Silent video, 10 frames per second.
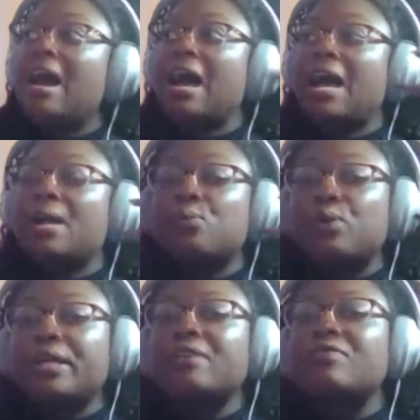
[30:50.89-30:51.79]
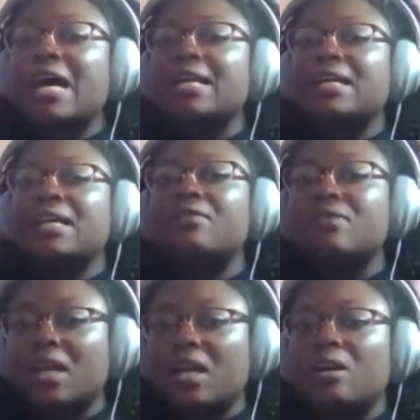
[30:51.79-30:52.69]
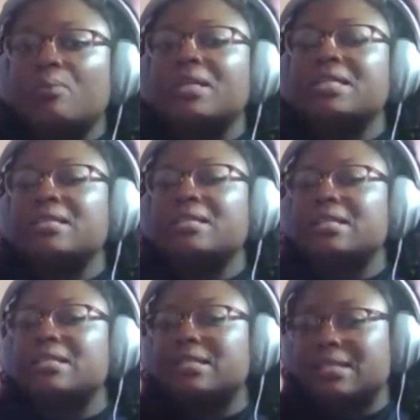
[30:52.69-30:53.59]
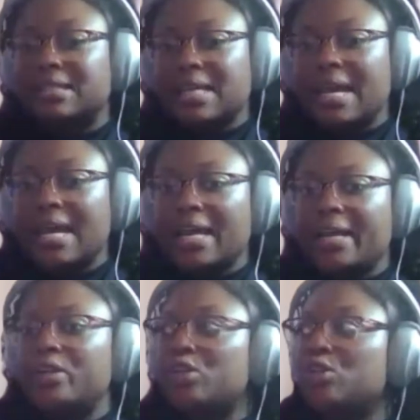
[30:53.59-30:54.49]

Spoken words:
I weave that in there because at the end of the day,